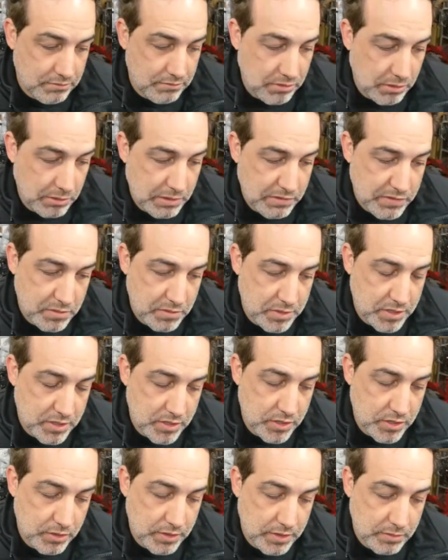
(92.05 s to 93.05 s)
I'll wait for them to
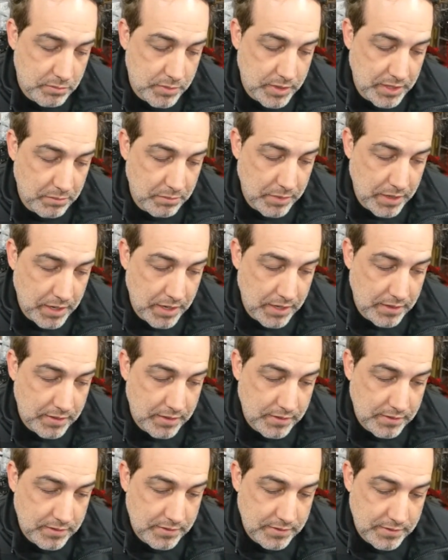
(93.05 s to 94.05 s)
do it and bring it back.
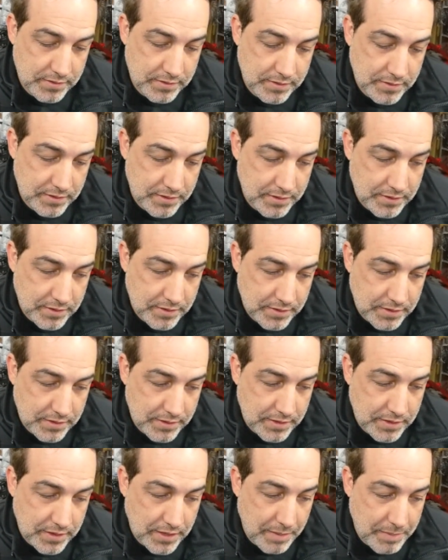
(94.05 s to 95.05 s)
I'm
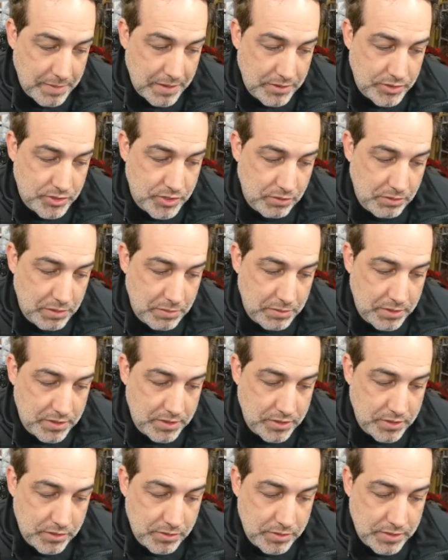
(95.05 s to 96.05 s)
not sure what I'm gonna
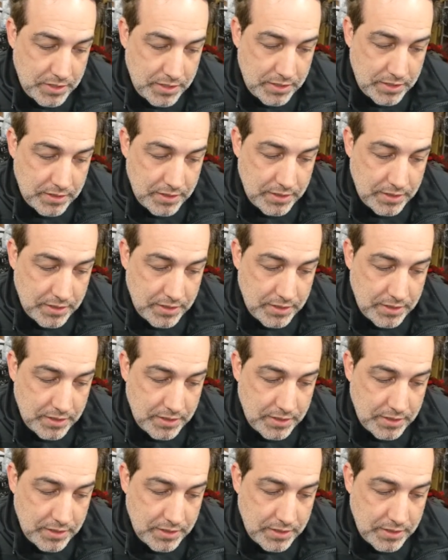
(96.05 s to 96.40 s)
do with it.